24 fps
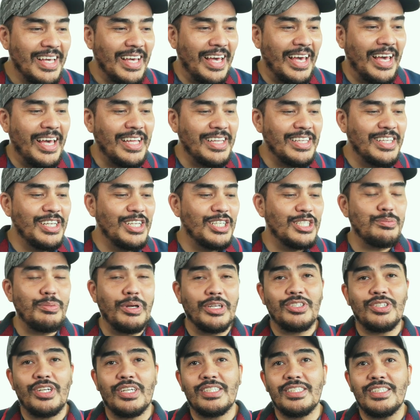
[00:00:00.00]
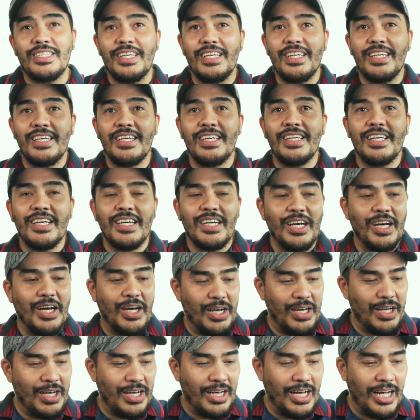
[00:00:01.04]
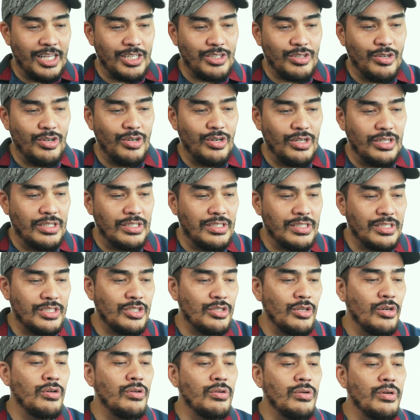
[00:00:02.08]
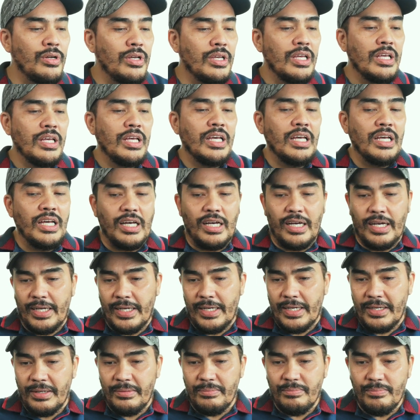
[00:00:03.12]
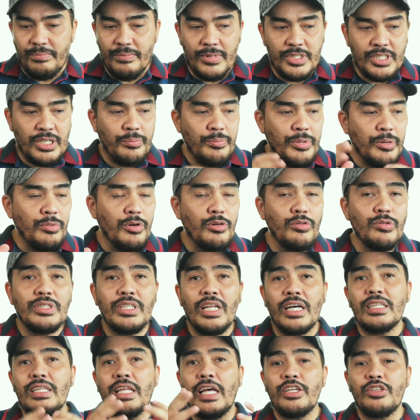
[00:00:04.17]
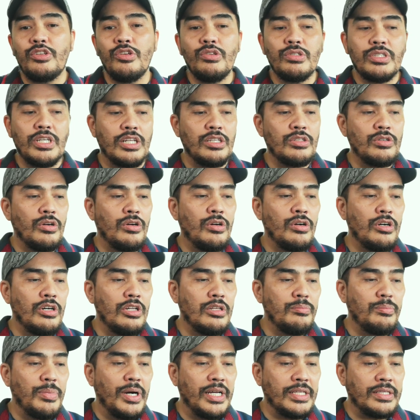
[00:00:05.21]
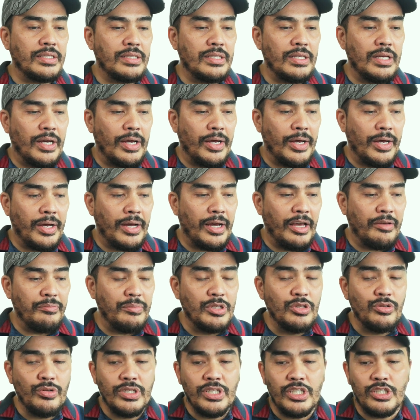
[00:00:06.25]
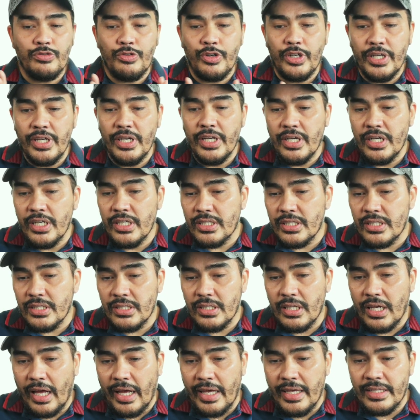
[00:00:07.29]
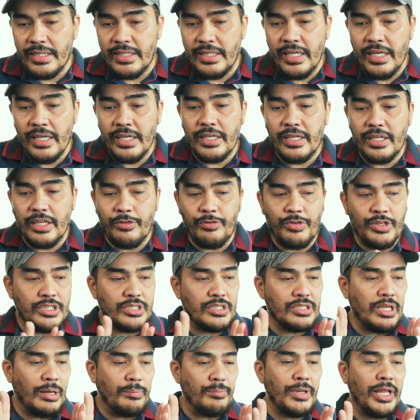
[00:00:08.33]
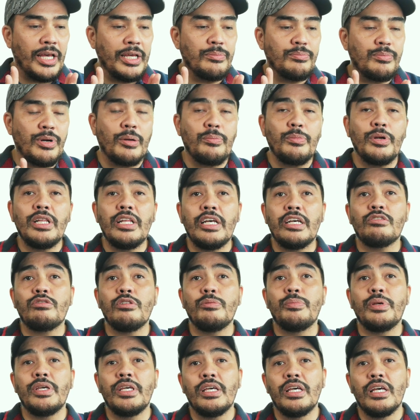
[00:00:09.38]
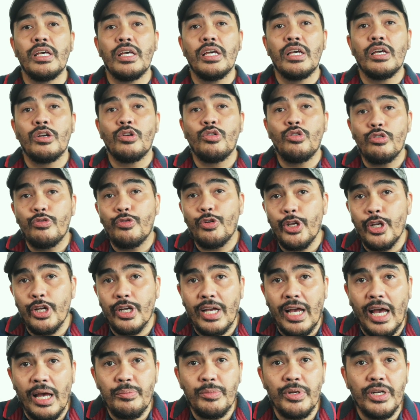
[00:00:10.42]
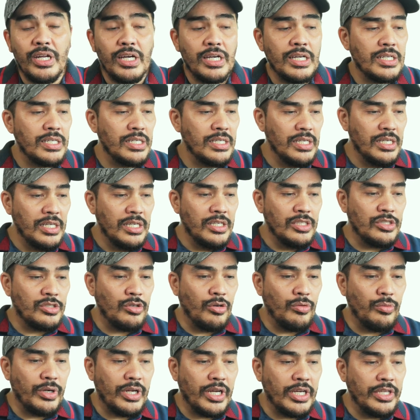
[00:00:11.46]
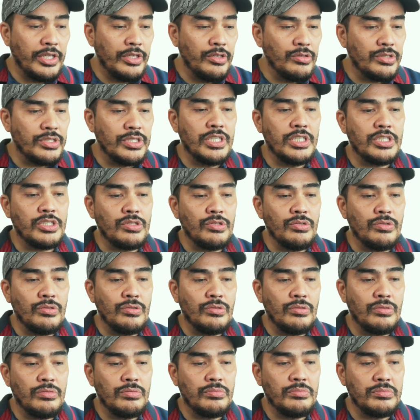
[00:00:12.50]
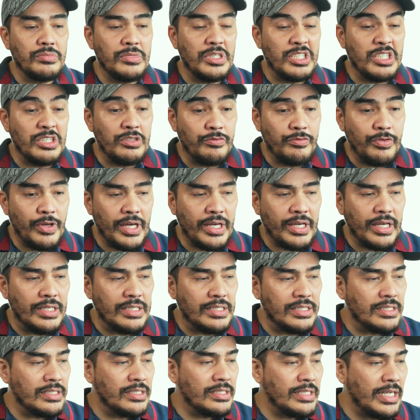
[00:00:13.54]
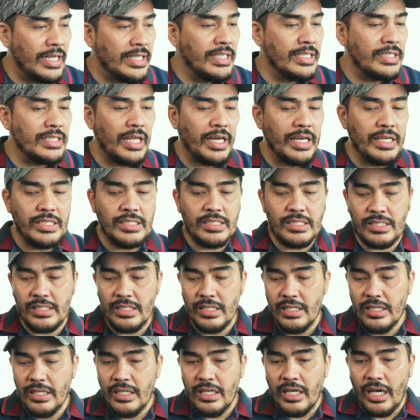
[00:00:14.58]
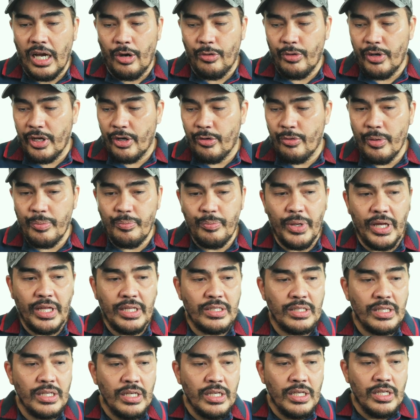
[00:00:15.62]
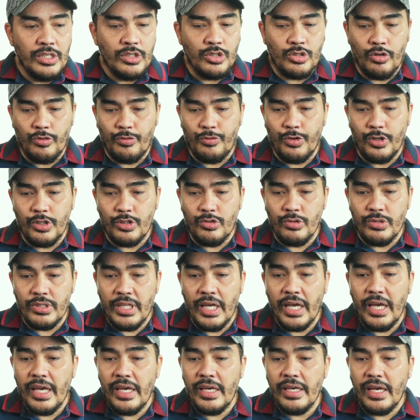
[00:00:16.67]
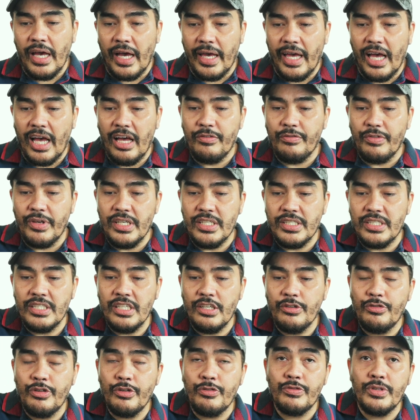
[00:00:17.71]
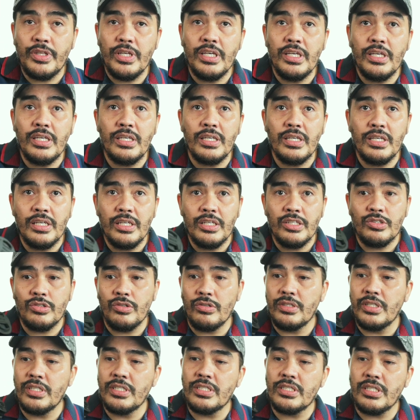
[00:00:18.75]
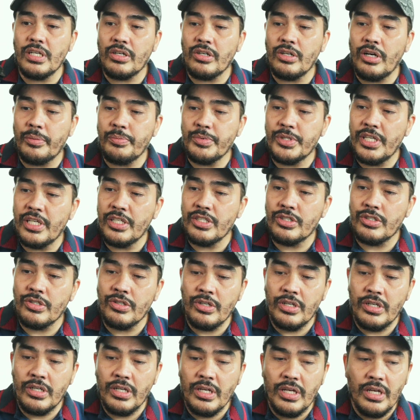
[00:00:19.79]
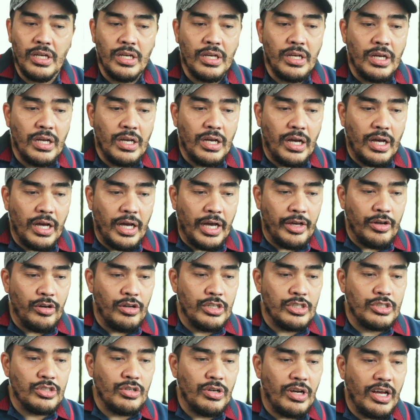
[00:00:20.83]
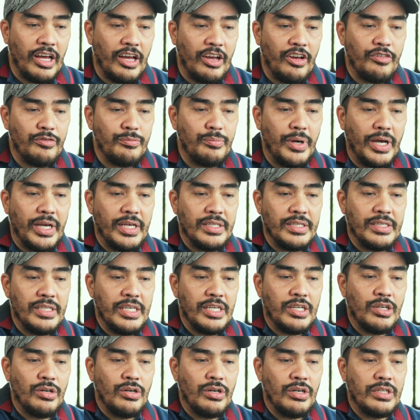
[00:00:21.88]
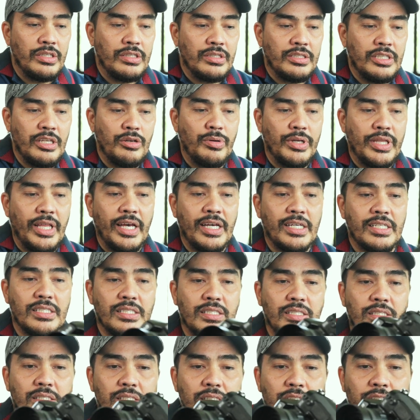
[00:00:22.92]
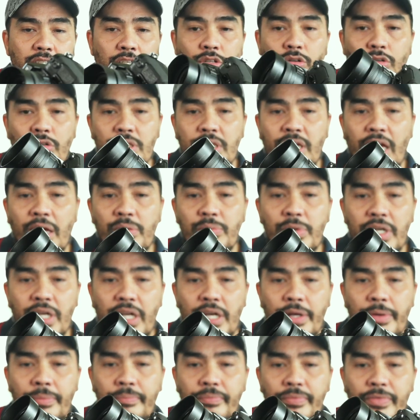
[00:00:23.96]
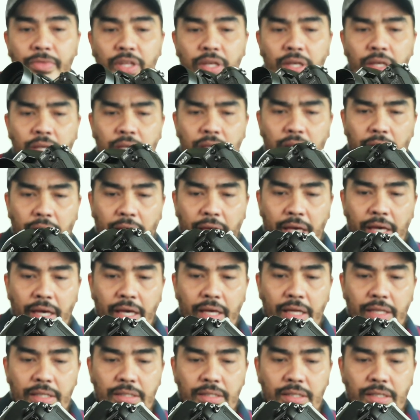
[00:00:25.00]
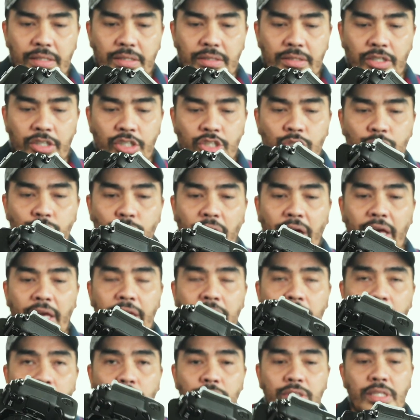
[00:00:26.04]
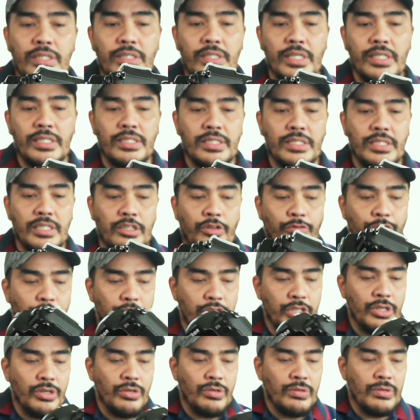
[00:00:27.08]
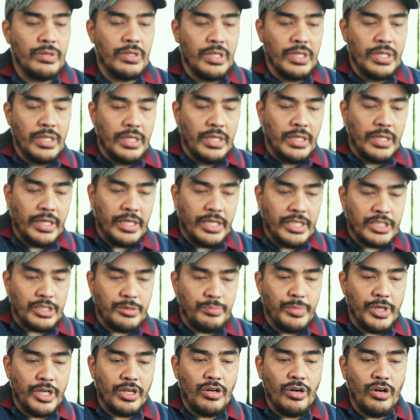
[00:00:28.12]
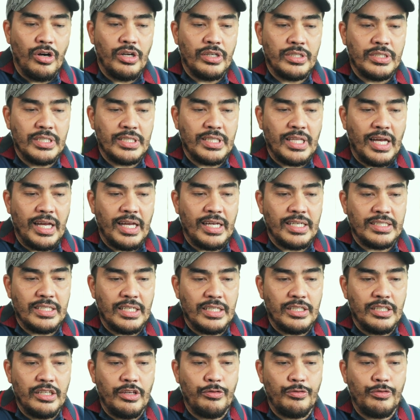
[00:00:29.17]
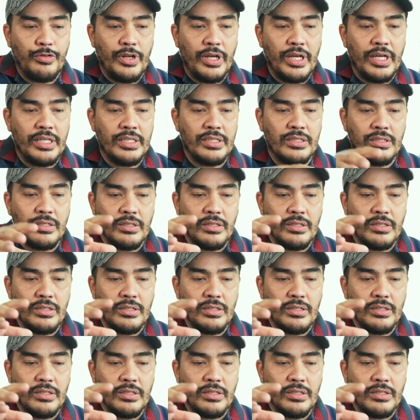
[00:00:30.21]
And here's my trusty alcohol. So some people would not like to use alcohol, but I've been doing this for years. I think if it's applied properly, it will be good for your camera. So we're gonna use this to disinfect and sanitize our equipment. So for today, I have a Z50. So this is a crop sensor. I also have my Nikon D1X. It's an old camera. And the reason why I included this in the video is because it has a different